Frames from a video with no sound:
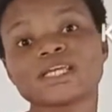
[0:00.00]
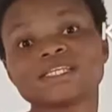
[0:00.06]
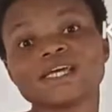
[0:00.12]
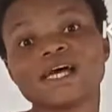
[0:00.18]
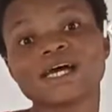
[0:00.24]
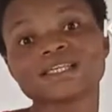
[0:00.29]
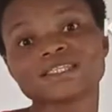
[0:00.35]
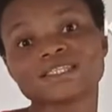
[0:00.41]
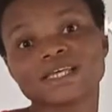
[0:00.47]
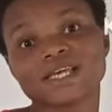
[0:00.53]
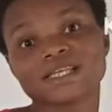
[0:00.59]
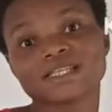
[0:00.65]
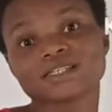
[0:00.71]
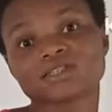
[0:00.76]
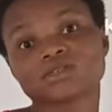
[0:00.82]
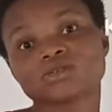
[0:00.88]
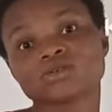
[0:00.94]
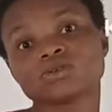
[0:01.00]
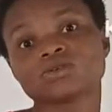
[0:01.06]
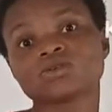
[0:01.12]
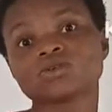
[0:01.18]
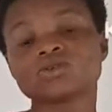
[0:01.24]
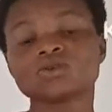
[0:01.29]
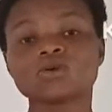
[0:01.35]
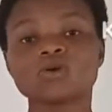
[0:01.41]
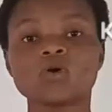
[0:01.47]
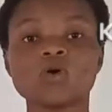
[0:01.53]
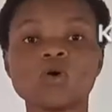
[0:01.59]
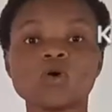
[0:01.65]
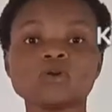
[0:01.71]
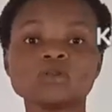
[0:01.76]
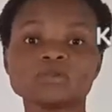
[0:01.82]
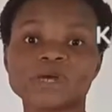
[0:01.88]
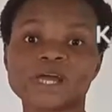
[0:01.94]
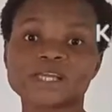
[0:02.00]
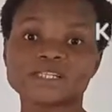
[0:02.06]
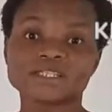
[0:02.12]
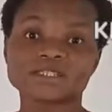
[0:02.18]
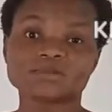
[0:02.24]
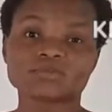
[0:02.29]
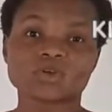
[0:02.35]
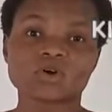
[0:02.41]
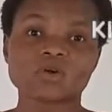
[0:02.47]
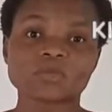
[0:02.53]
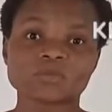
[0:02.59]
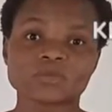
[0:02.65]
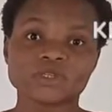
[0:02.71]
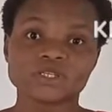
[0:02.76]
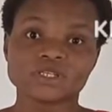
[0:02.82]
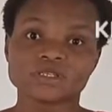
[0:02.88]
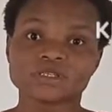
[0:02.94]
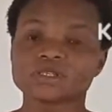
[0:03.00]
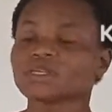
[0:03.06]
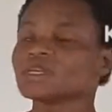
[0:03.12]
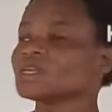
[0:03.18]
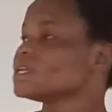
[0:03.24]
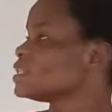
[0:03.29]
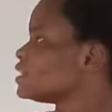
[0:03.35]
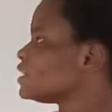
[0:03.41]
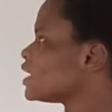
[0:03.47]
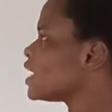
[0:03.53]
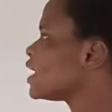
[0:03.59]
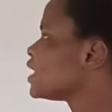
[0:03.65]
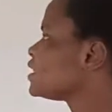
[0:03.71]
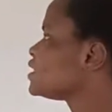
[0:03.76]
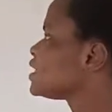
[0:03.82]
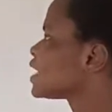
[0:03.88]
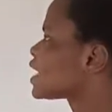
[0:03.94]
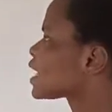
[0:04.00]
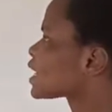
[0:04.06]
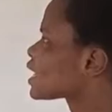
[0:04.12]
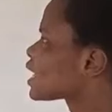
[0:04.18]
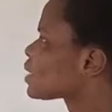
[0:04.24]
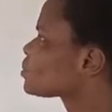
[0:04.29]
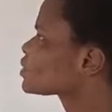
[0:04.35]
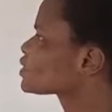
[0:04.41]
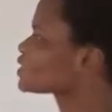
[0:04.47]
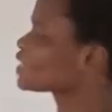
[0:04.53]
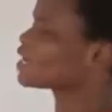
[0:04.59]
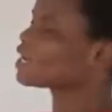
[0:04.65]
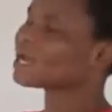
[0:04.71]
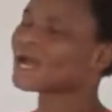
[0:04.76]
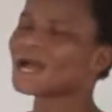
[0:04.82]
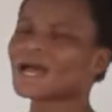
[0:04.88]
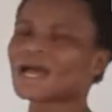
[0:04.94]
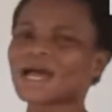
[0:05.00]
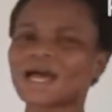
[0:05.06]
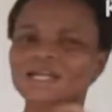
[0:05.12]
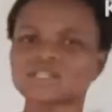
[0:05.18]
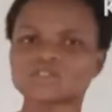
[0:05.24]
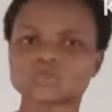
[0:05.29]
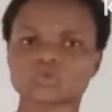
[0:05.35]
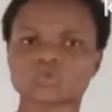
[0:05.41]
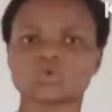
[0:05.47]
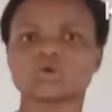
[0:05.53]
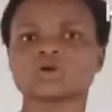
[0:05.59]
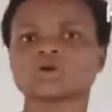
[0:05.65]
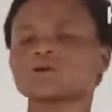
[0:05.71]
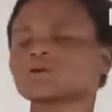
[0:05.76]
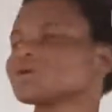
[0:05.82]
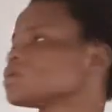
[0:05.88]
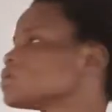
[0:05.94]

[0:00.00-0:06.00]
assets owned by the company, then their capital are at work.